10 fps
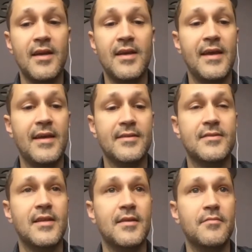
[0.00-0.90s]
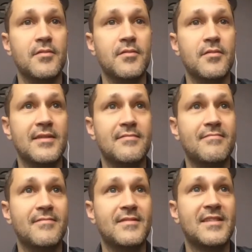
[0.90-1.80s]
It
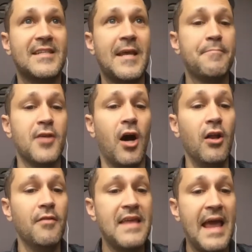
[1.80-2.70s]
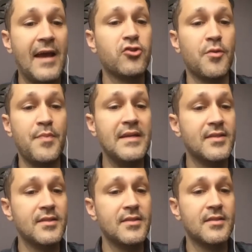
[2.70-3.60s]
skips all of the extra
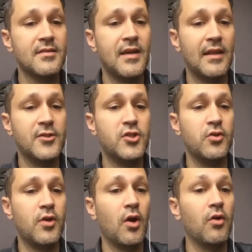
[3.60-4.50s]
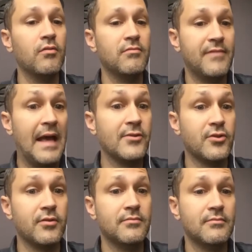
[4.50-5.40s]
pieces and lets you go
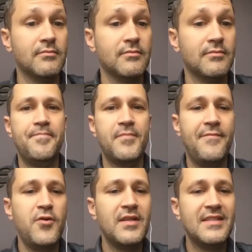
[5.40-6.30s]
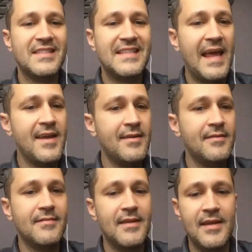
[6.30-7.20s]
faster. If you can stay
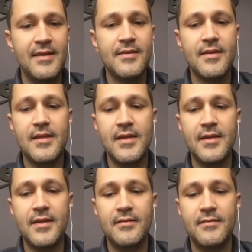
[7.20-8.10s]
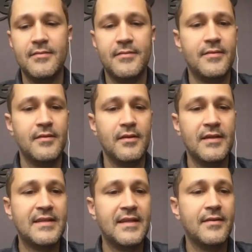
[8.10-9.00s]
in the
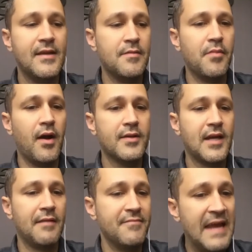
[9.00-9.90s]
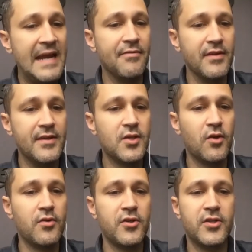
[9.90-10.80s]
LinkedIn inbox kind of natively, so
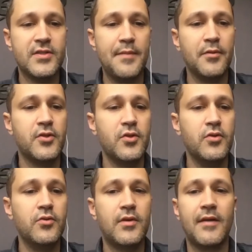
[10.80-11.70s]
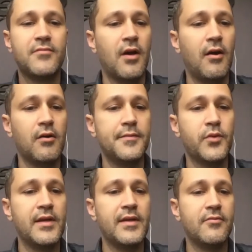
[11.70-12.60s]
you're just able to kind of toggle
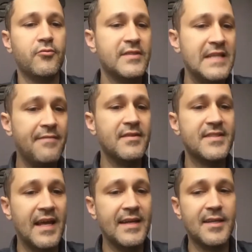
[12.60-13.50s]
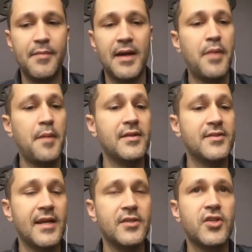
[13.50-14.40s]
between received and sent and by pipeline
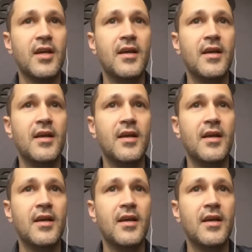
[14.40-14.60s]
stage,